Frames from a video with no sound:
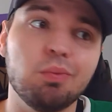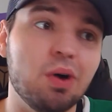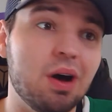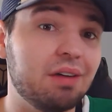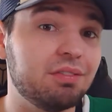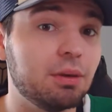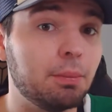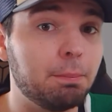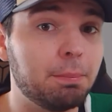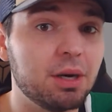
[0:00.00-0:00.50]
We'll
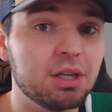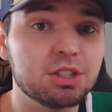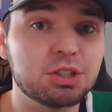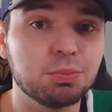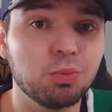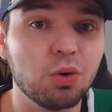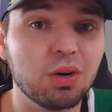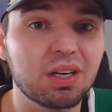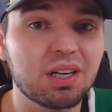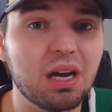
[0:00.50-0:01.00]
have a
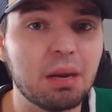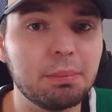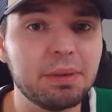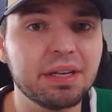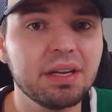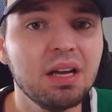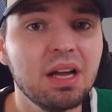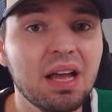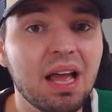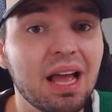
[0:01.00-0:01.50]
bunch more
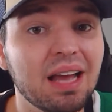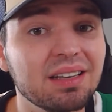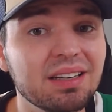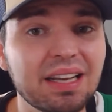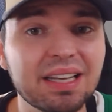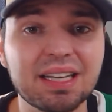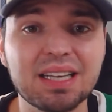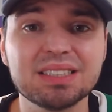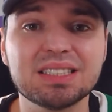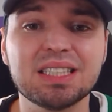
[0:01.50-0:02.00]
coming. And
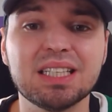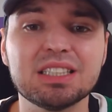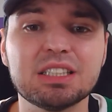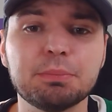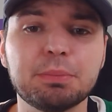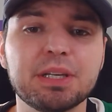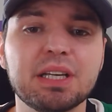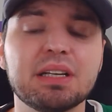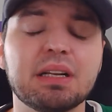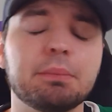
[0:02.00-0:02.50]
like I said at the
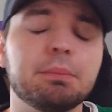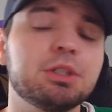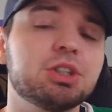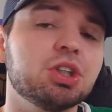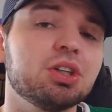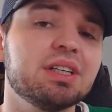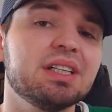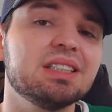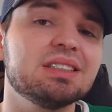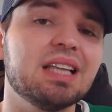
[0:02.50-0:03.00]
beginning, be
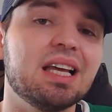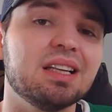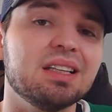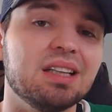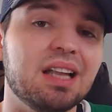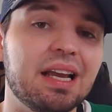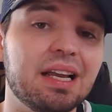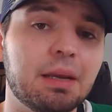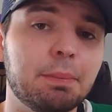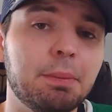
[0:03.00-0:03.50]
sure to hit that
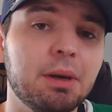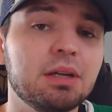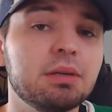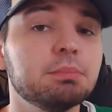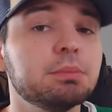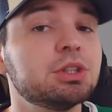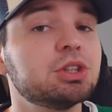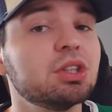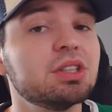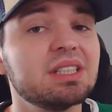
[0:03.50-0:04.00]
like
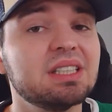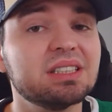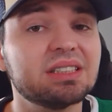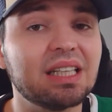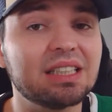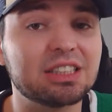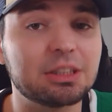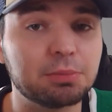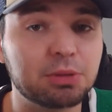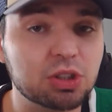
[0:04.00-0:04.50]
button. Be sure to hit
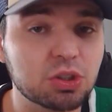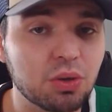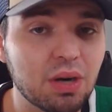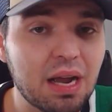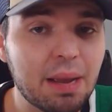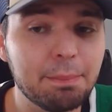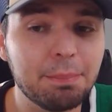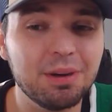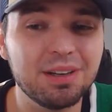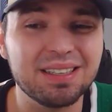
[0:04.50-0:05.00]
that
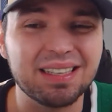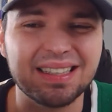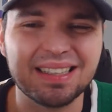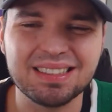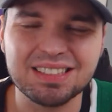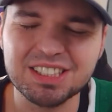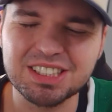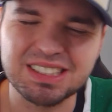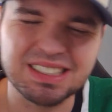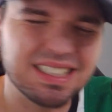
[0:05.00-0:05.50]
subscribe button and
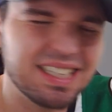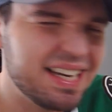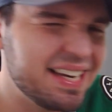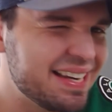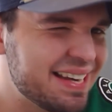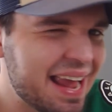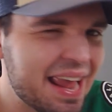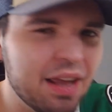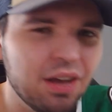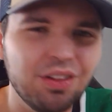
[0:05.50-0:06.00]
just
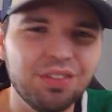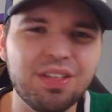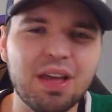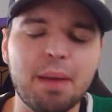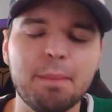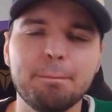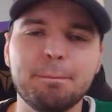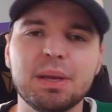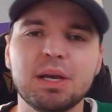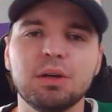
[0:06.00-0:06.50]
nail
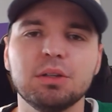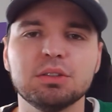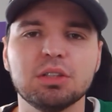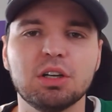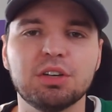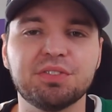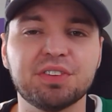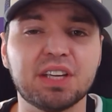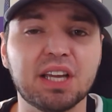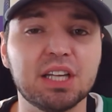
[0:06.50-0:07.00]
that bell
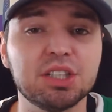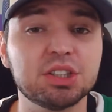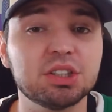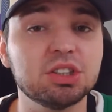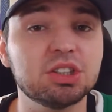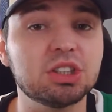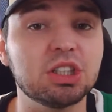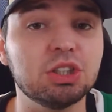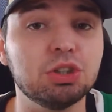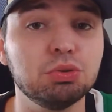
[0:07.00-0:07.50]

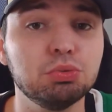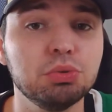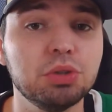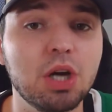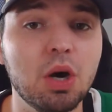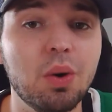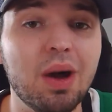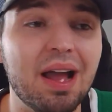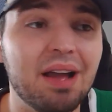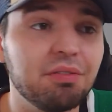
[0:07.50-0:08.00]
notification so you
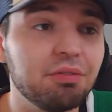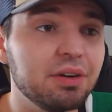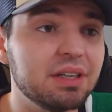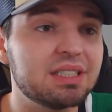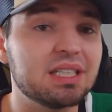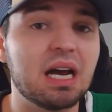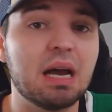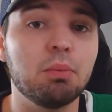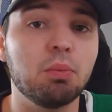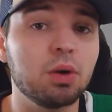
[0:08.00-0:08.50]
know every
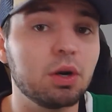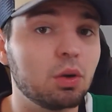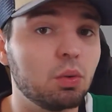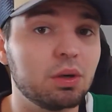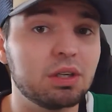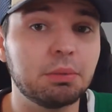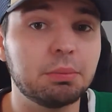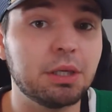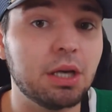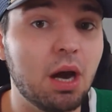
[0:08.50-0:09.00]
time we're
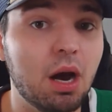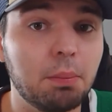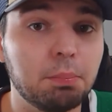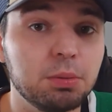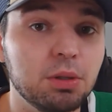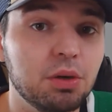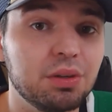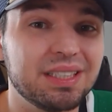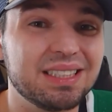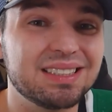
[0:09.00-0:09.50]
going to be
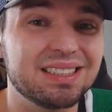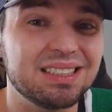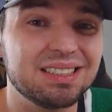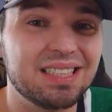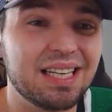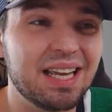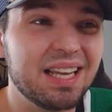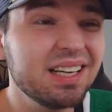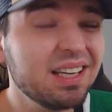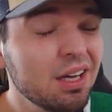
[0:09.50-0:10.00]
uploading
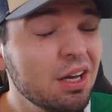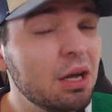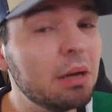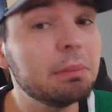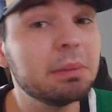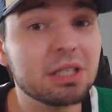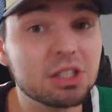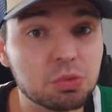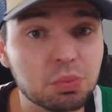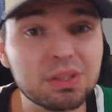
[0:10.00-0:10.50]
today
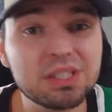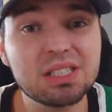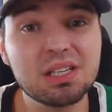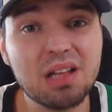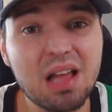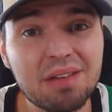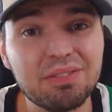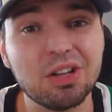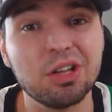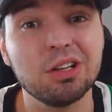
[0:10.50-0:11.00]
because we
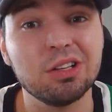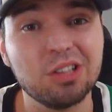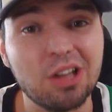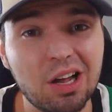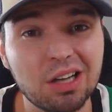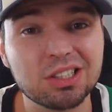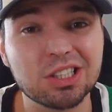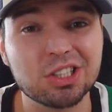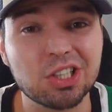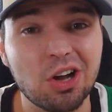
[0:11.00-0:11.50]
still have a
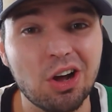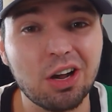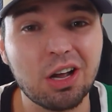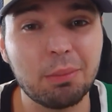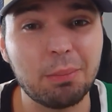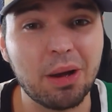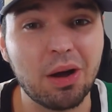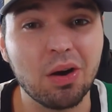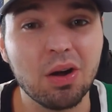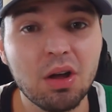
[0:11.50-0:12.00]
lot to talk
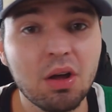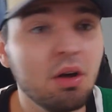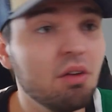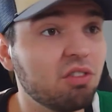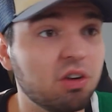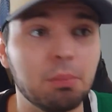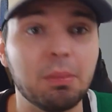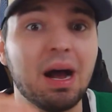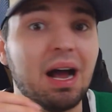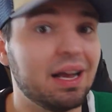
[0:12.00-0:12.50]
about.
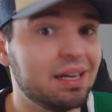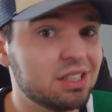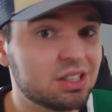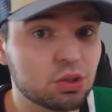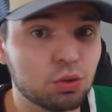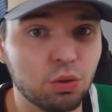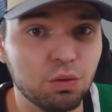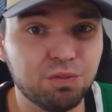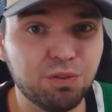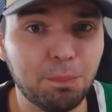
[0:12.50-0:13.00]
From high
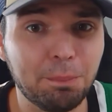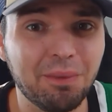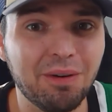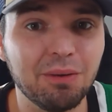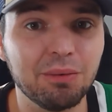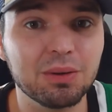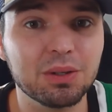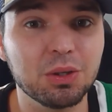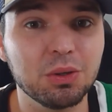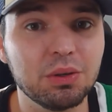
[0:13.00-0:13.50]
school
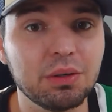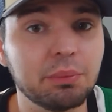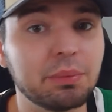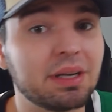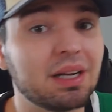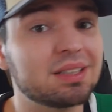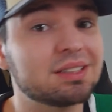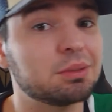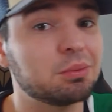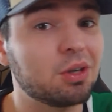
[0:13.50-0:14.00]
football recruiting, we
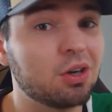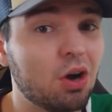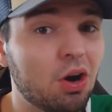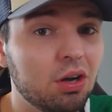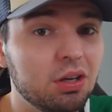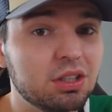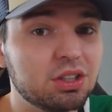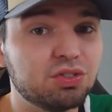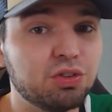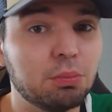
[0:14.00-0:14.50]
got some
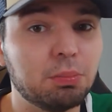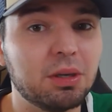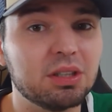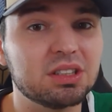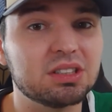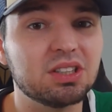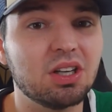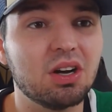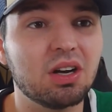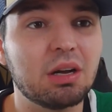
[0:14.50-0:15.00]
college football
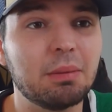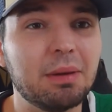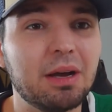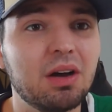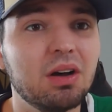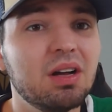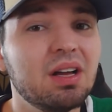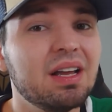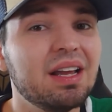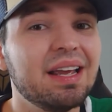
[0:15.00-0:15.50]
to talk
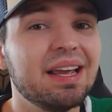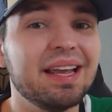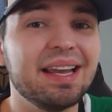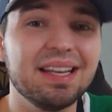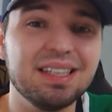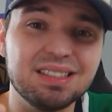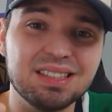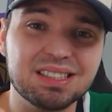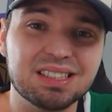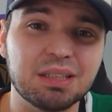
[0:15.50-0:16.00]
about,
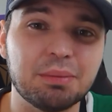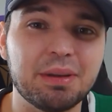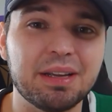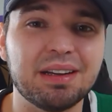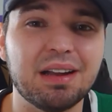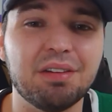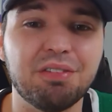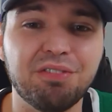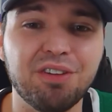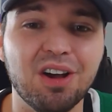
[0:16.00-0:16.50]
into some
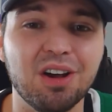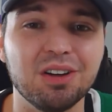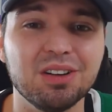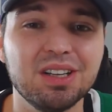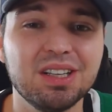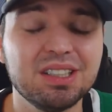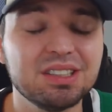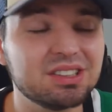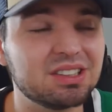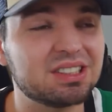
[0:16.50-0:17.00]

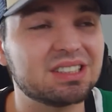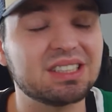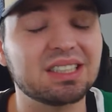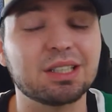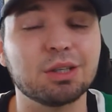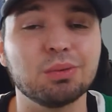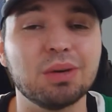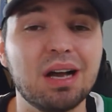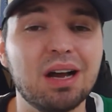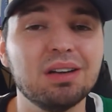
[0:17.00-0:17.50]
NFL. So
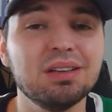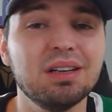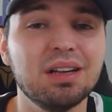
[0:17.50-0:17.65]
stick around